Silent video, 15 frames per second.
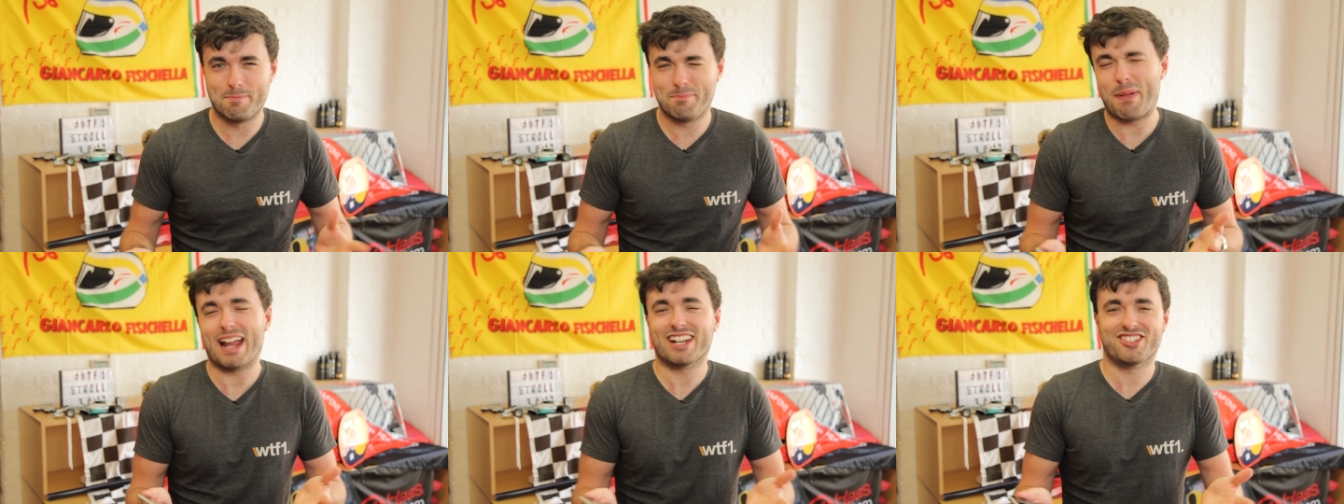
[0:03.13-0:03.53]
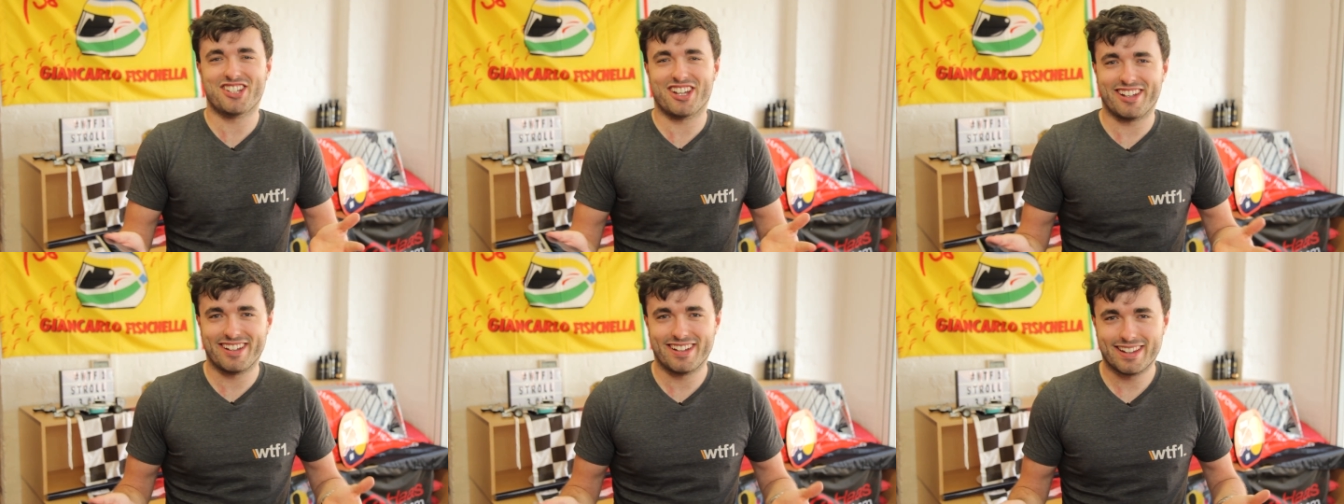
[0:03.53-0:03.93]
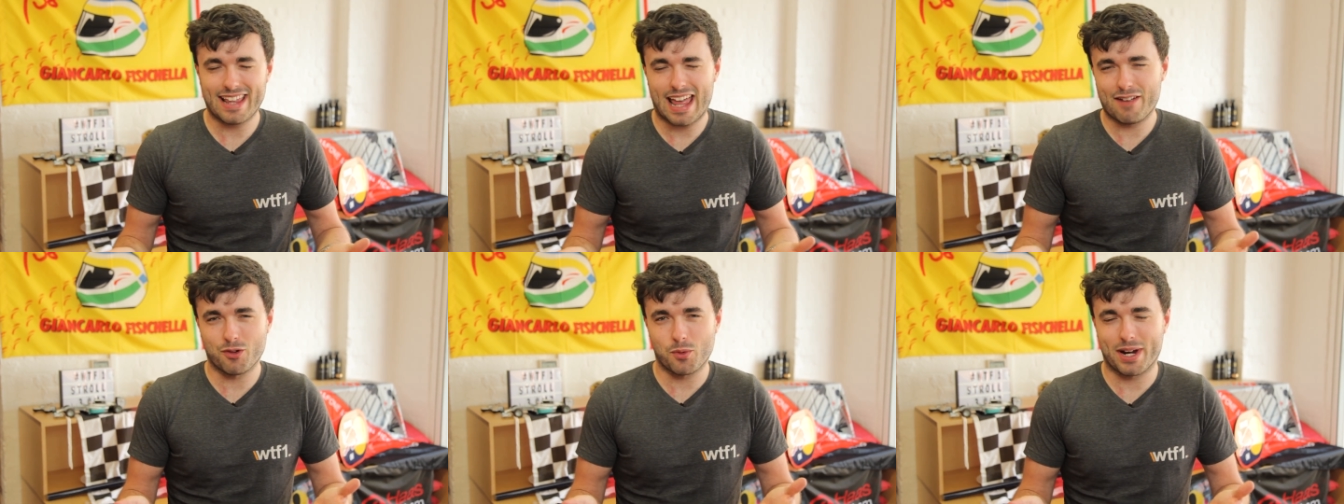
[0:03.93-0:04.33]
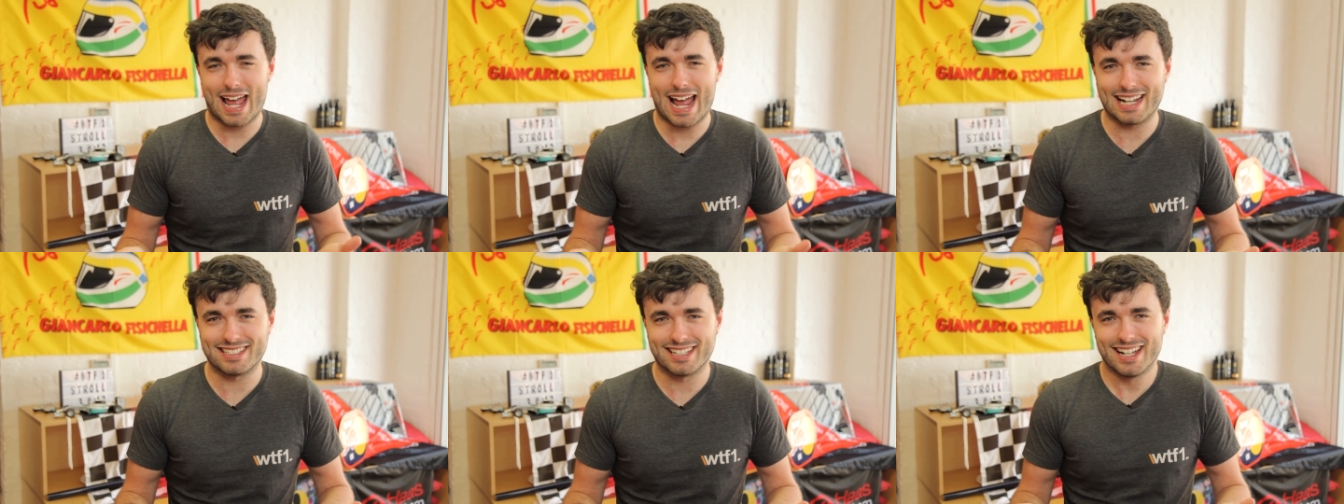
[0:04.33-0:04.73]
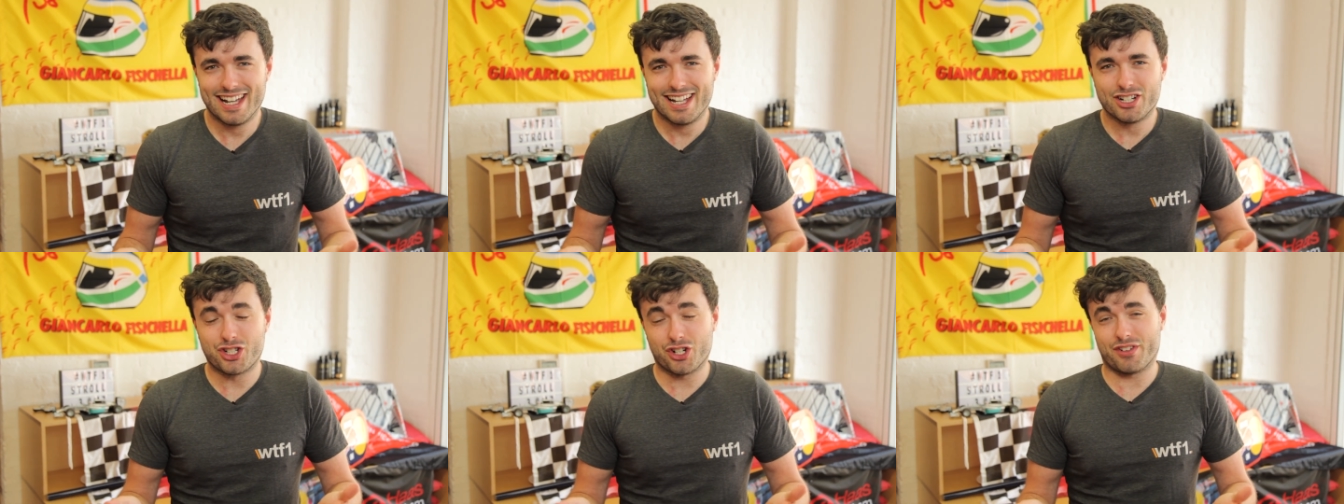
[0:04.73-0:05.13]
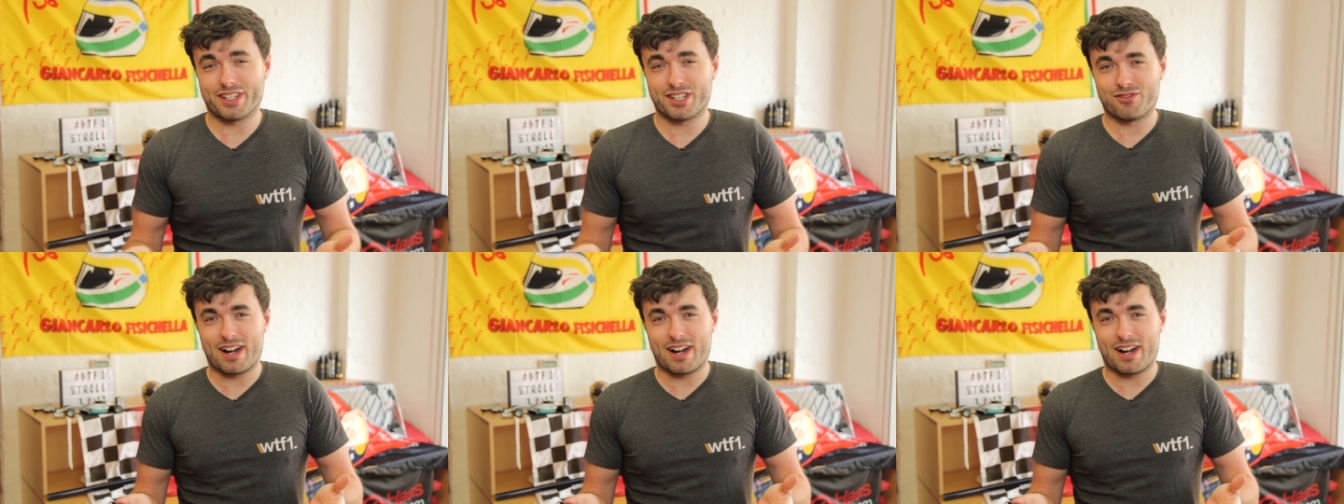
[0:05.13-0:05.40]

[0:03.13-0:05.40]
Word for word: banter that everyone had during the